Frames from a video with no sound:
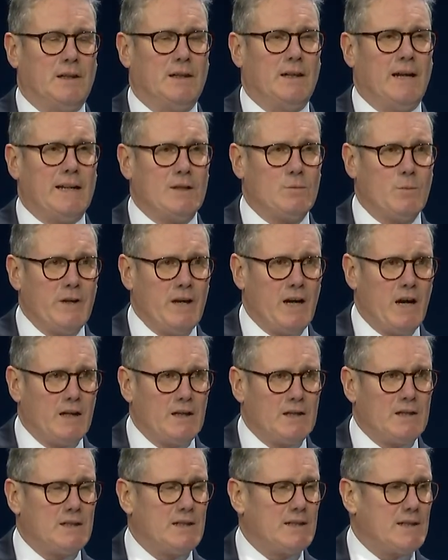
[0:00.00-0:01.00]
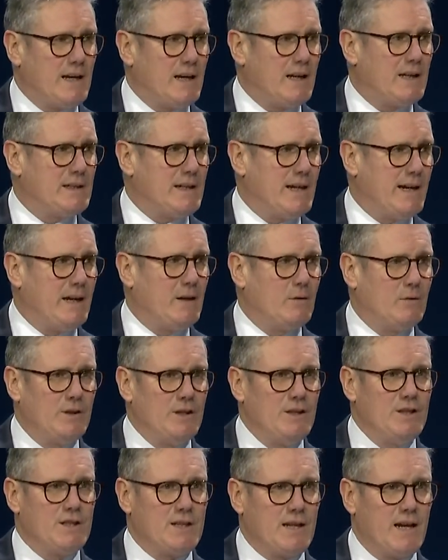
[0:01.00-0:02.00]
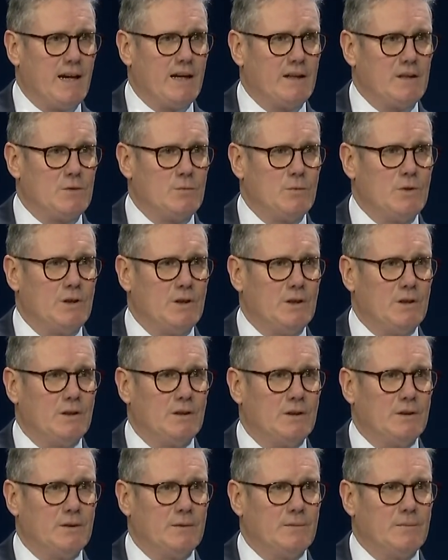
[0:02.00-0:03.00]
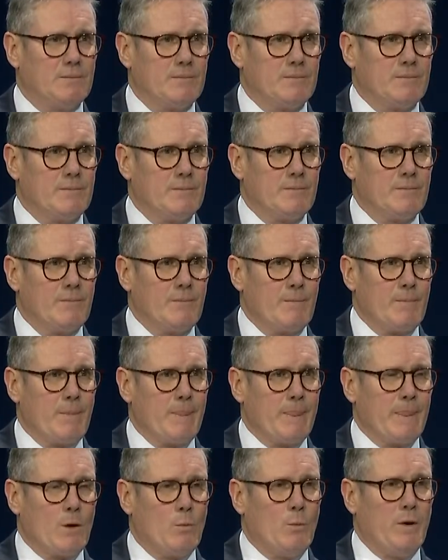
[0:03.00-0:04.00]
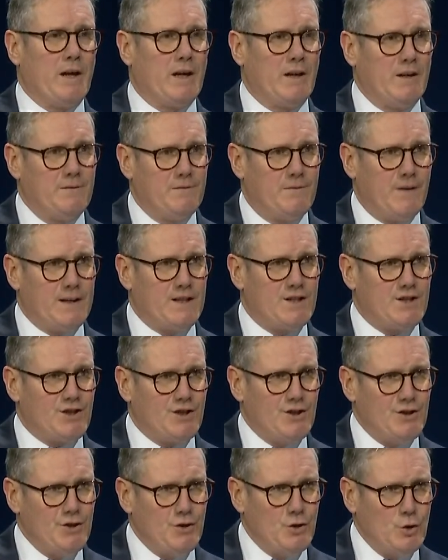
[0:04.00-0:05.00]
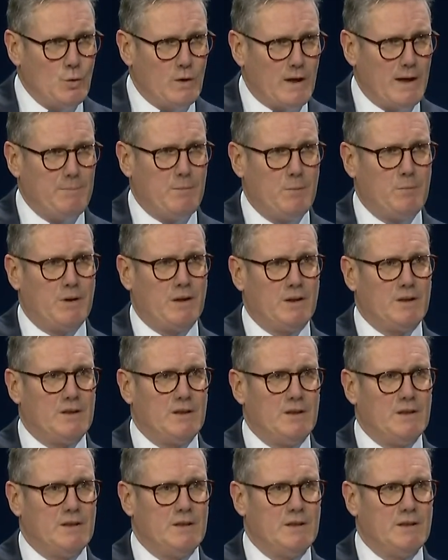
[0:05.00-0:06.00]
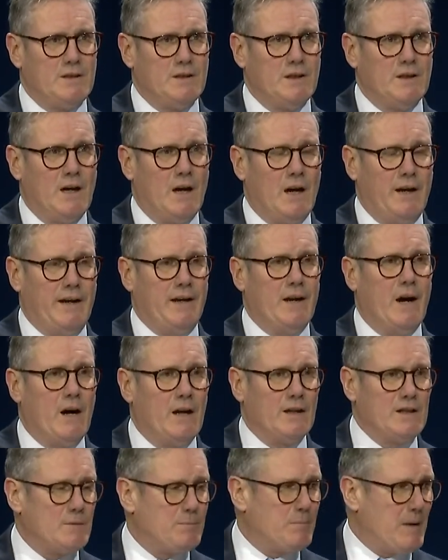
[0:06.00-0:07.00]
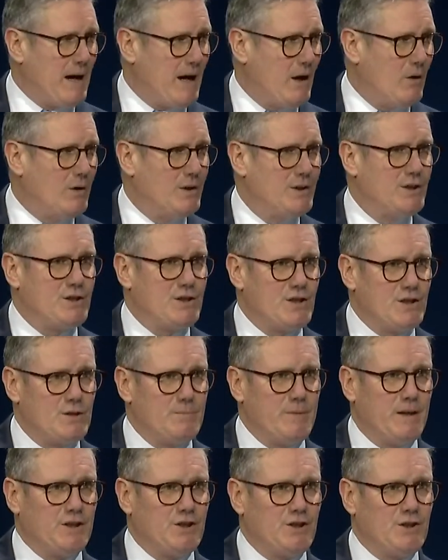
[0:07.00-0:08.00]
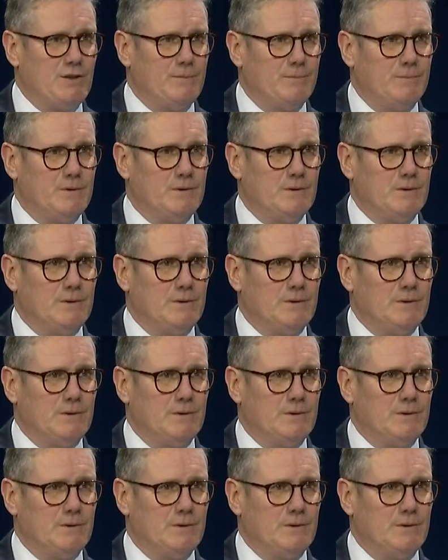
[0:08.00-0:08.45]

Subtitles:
And as we understand how these gangs work, we can invest in new capabilities and enhance powers to smash them.